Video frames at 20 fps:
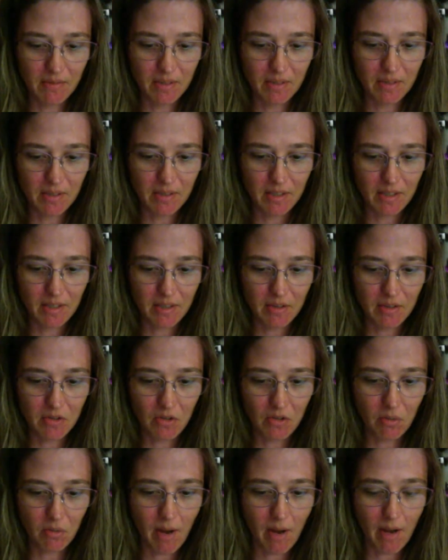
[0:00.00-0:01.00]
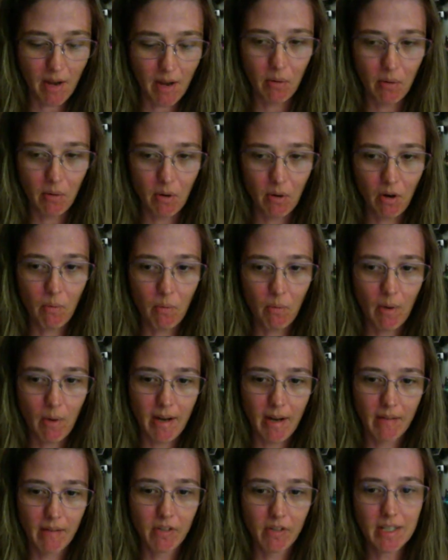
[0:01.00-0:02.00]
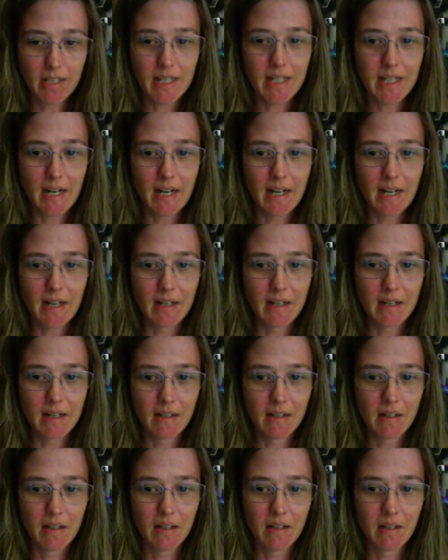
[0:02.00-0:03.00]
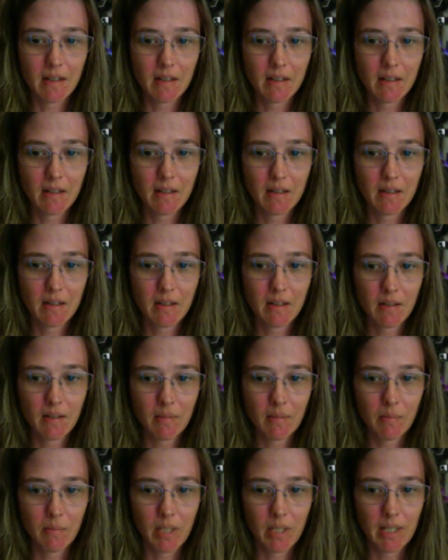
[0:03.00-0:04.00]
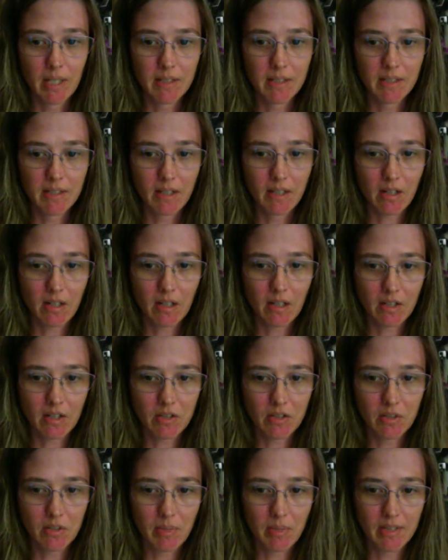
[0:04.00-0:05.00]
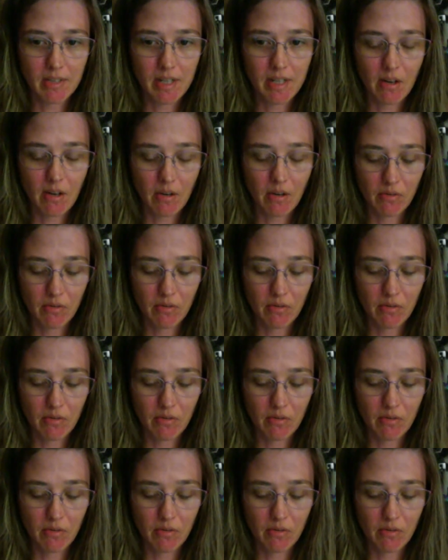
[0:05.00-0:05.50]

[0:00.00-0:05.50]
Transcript: that there's no right or wrong way of looking at it, being in psychology myself.